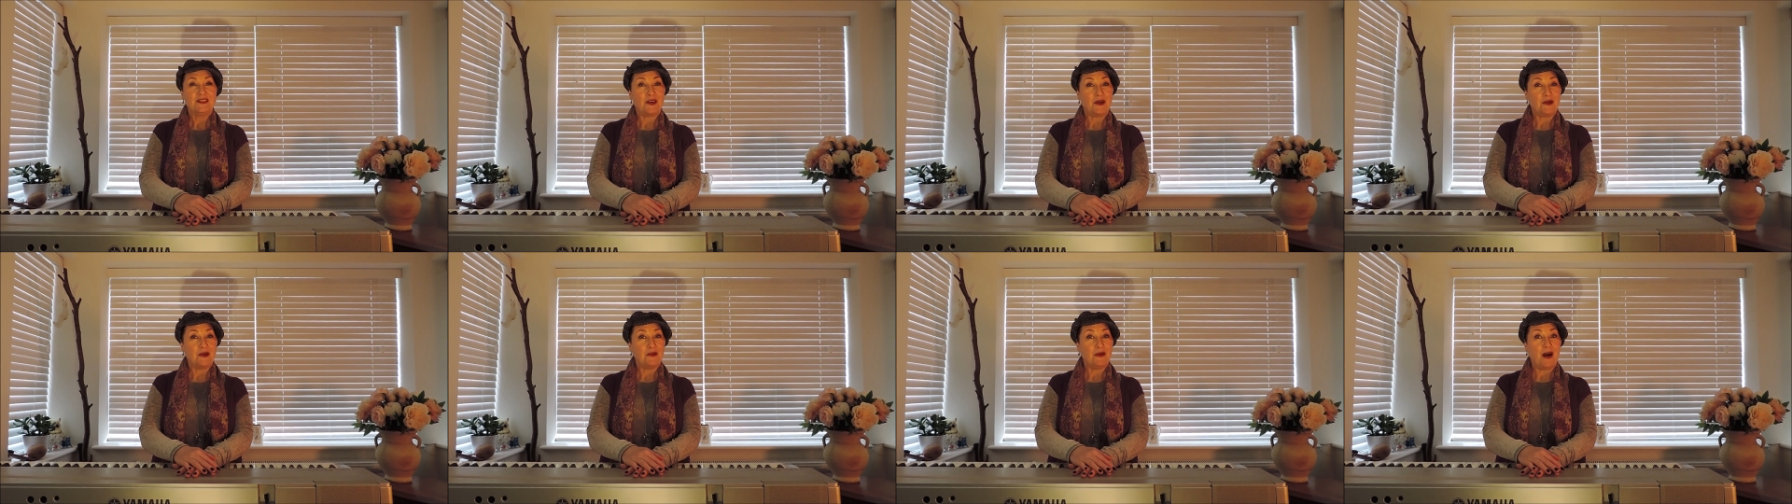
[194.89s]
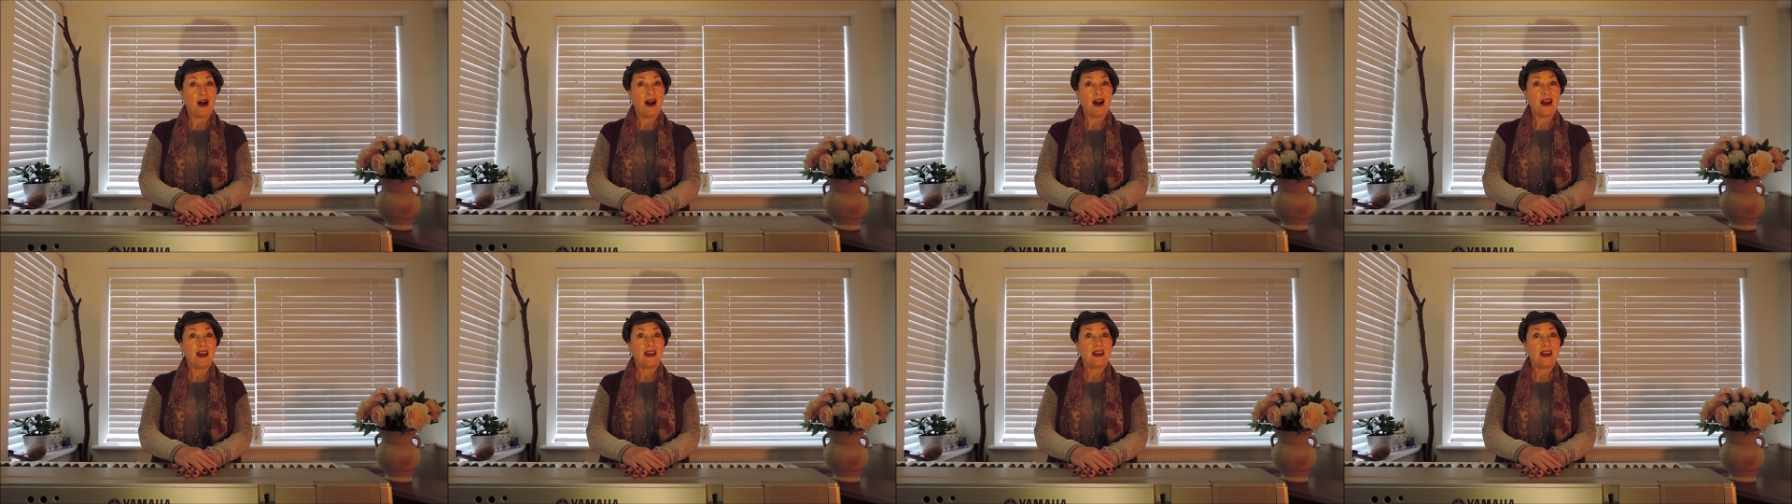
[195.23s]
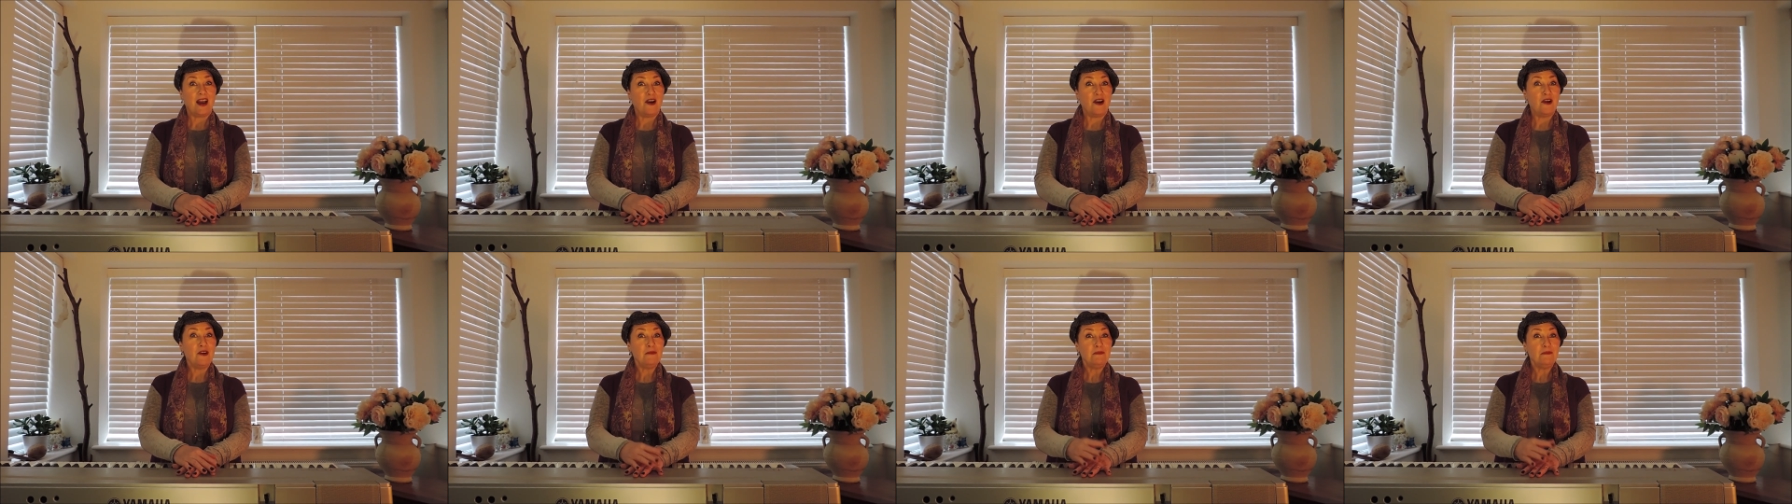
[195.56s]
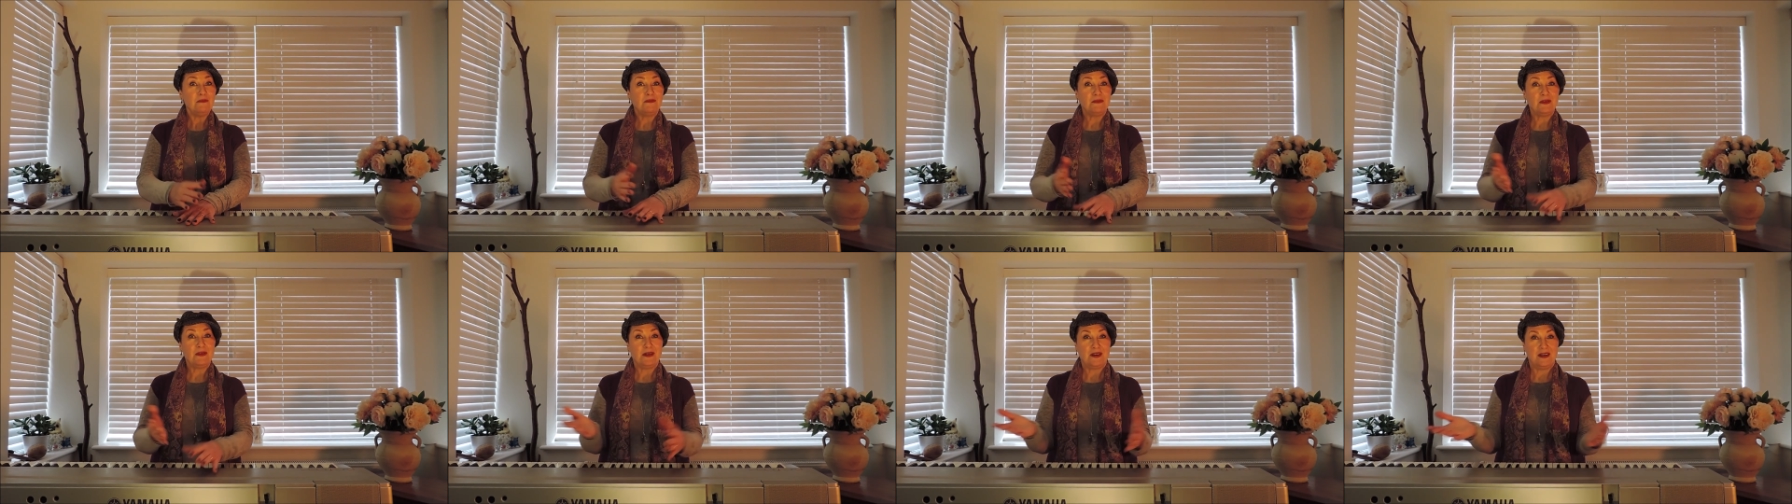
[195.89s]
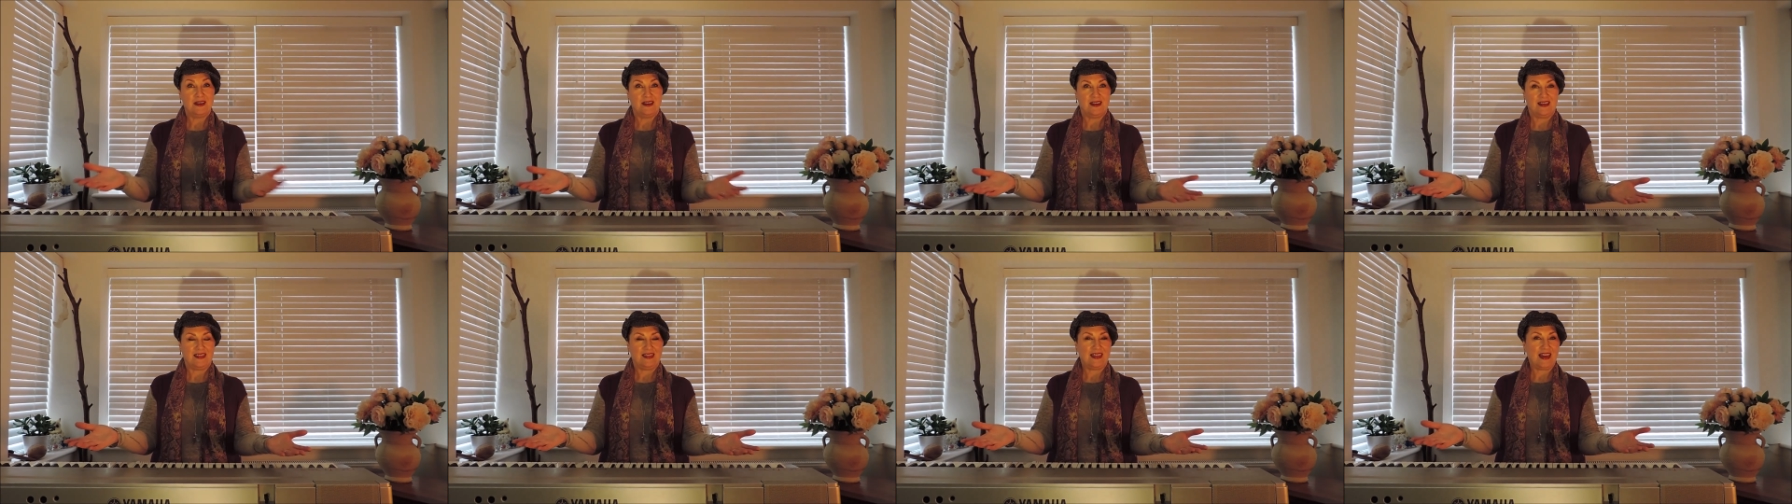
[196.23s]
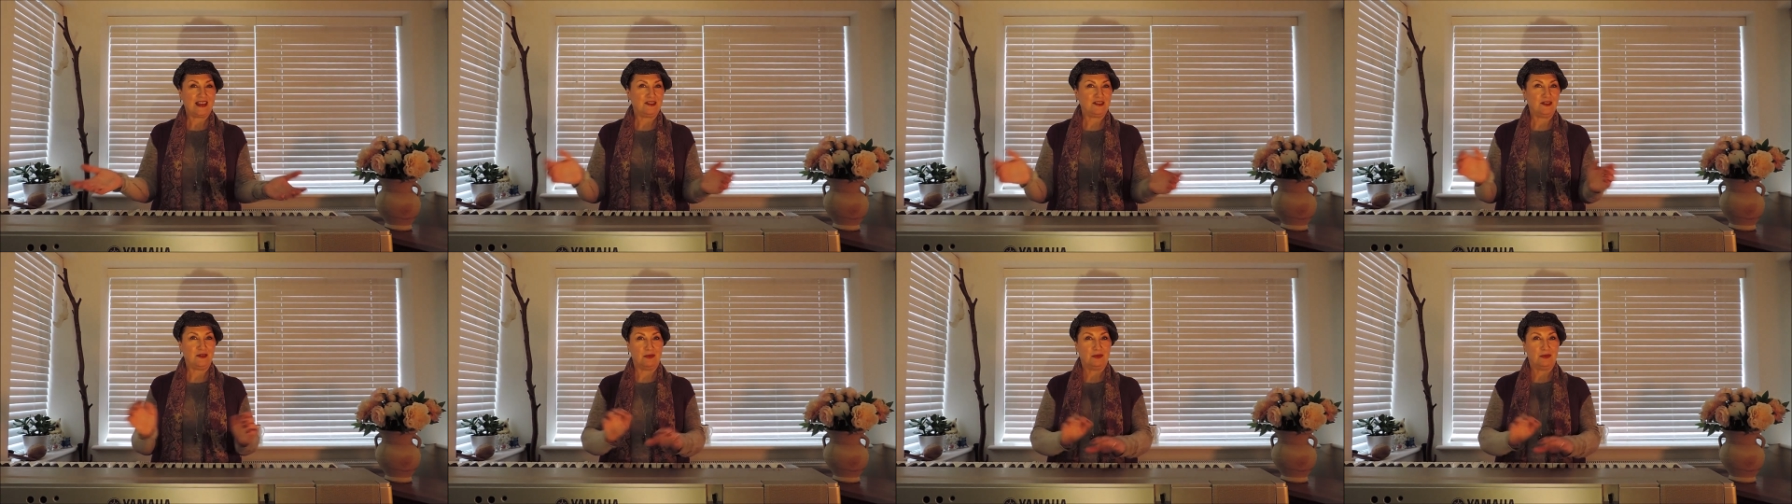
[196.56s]
So I hope
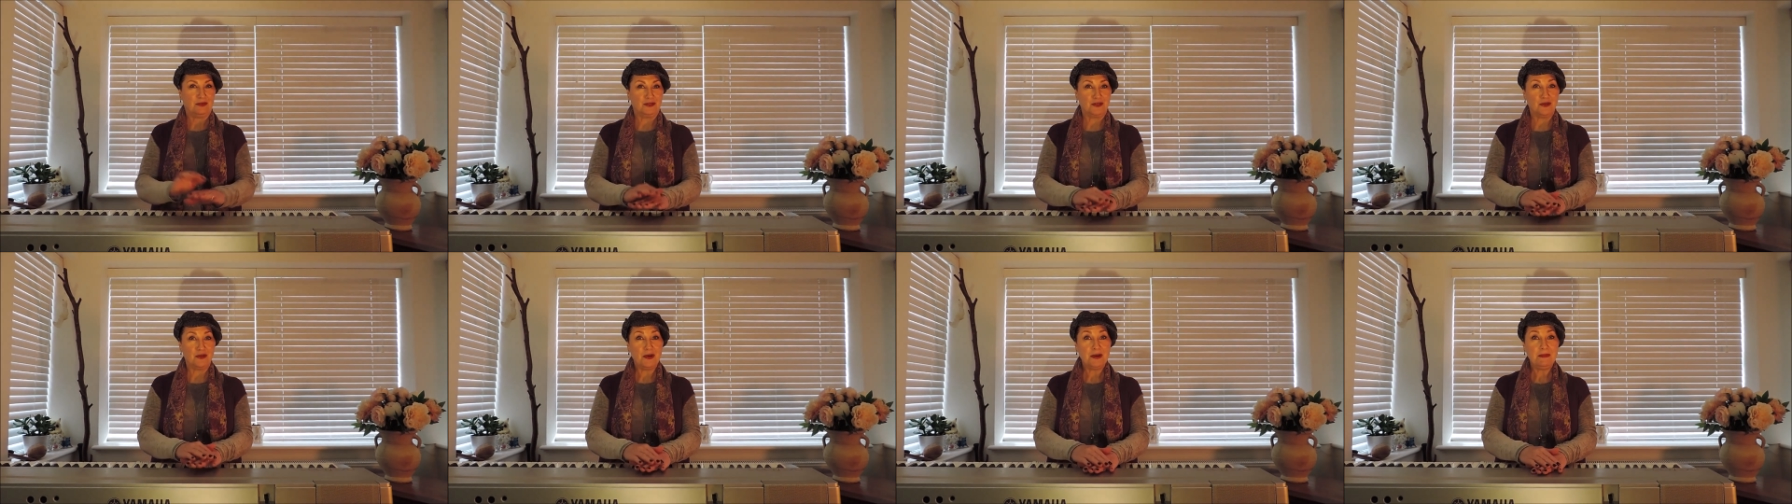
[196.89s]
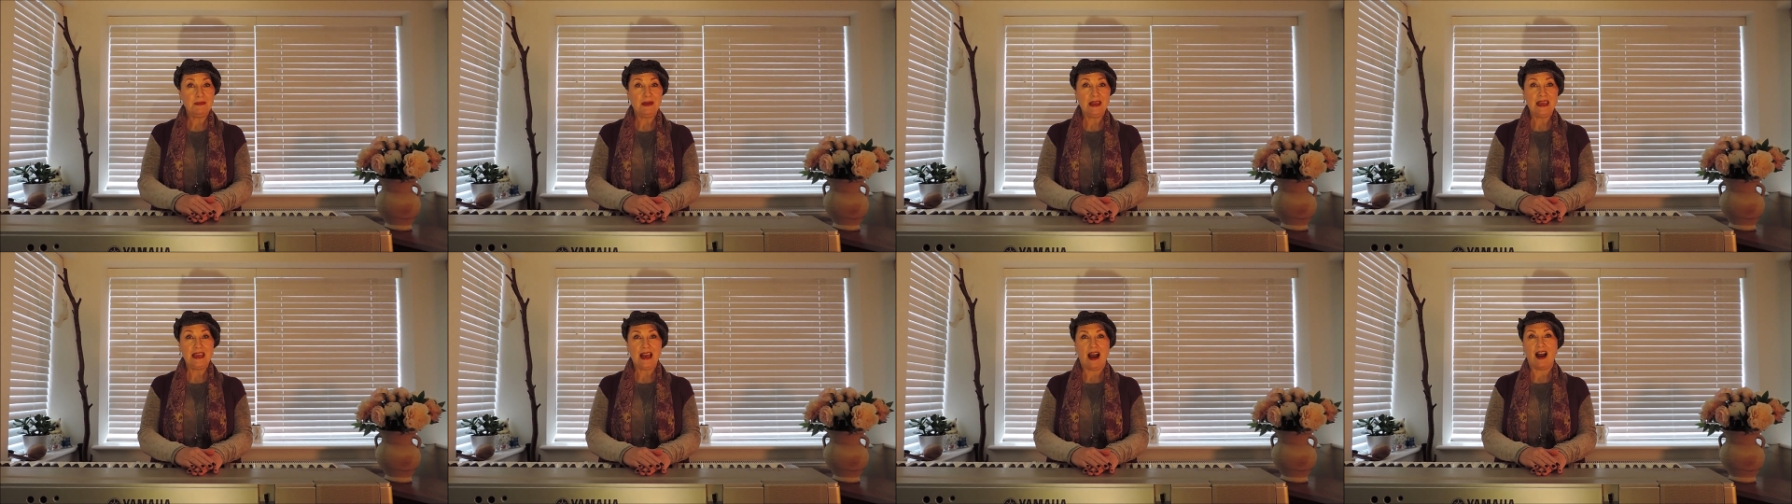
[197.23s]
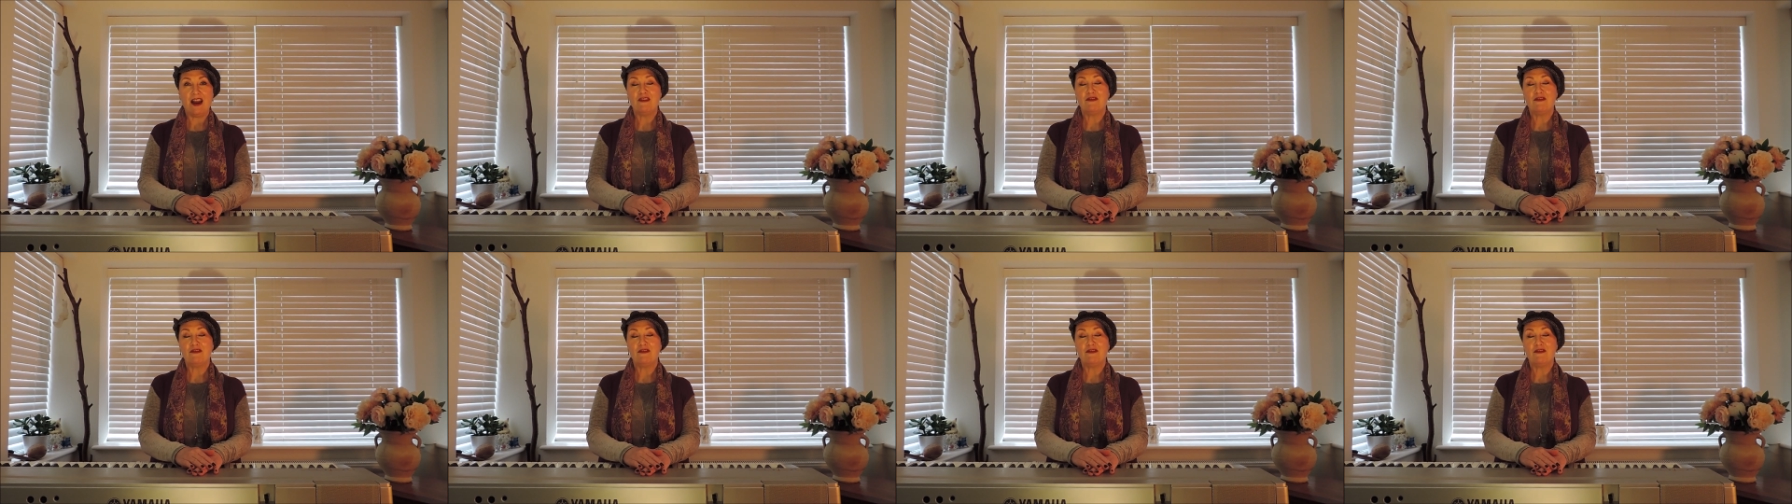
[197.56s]
that you will join me.